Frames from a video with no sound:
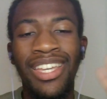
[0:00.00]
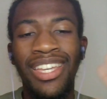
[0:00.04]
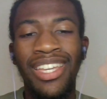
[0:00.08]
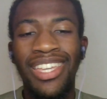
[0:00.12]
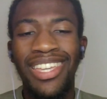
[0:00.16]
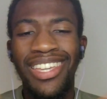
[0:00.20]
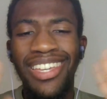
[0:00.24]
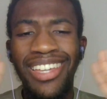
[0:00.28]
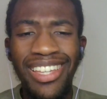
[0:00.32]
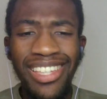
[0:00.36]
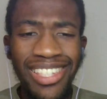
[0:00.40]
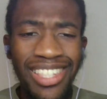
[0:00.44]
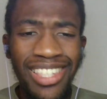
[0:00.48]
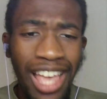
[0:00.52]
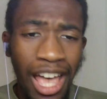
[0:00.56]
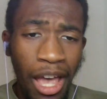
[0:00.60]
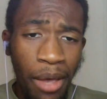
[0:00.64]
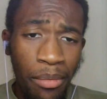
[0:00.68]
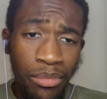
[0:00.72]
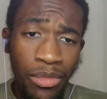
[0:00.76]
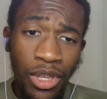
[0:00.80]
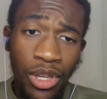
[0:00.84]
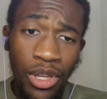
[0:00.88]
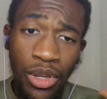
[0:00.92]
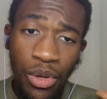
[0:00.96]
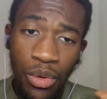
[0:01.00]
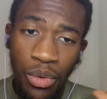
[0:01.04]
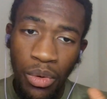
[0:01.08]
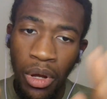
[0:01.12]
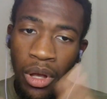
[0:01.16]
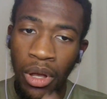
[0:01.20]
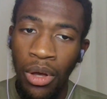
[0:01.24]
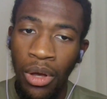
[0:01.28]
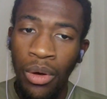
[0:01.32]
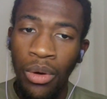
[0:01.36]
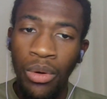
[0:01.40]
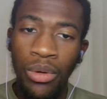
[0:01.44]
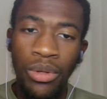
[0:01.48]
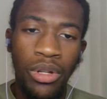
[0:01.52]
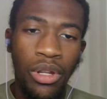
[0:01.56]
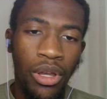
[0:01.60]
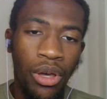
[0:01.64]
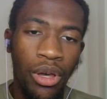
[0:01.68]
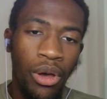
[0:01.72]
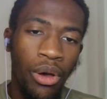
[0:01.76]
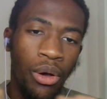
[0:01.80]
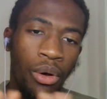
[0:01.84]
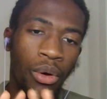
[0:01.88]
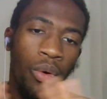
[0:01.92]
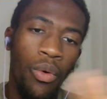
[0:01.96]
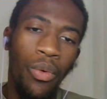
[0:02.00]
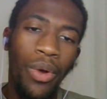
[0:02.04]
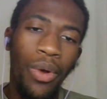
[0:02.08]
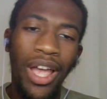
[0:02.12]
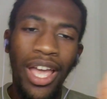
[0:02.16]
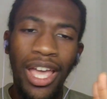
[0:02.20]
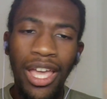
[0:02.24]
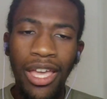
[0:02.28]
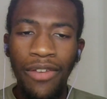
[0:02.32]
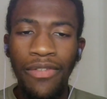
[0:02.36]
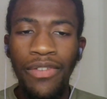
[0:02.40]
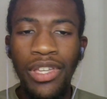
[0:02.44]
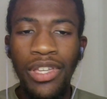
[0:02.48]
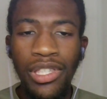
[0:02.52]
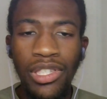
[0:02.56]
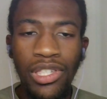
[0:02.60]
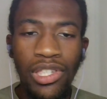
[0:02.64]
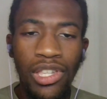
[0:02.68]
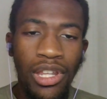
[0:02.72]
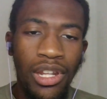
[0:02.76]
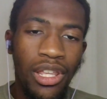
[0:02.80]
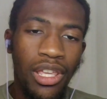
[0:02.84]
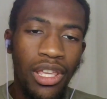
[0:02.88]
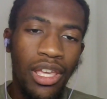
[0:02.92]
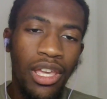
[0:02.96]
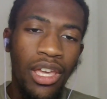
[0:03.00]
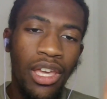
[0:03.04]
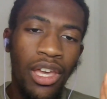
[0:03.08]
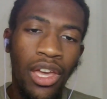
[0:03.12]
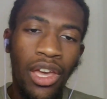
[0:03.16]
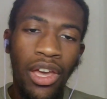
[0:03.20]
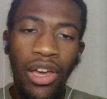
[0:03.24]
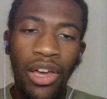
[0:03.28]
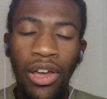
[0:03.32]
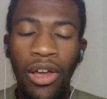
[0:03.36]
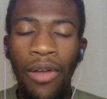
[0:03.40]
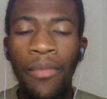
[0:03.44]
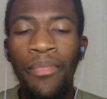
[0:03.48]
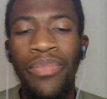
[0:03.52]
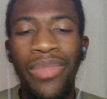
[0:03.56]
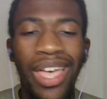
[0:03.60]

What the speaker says: Cause I'm the crow, no ravens in here.